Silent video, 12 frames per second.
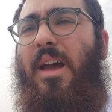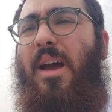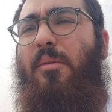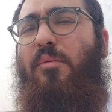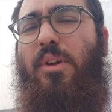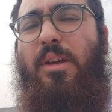
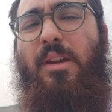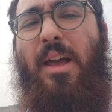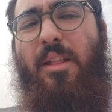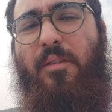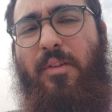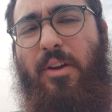And we
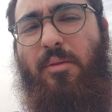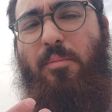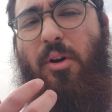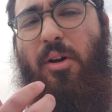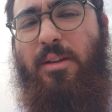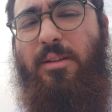elevate our
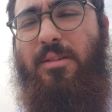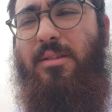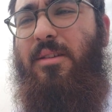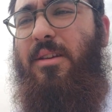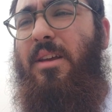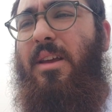
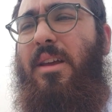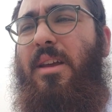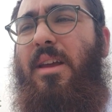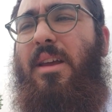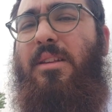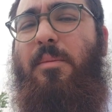bodies
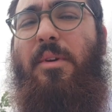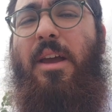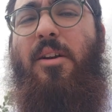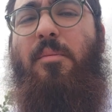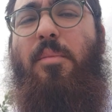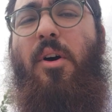to
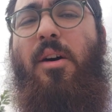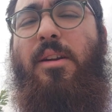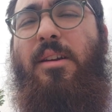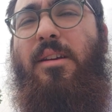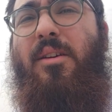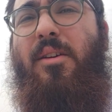get our
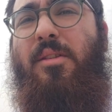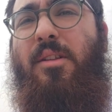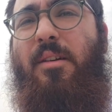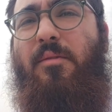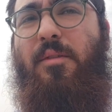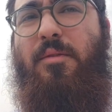body on the
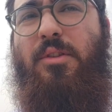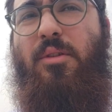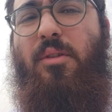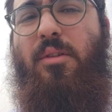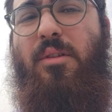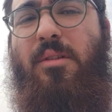level of
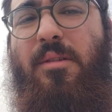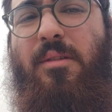soul.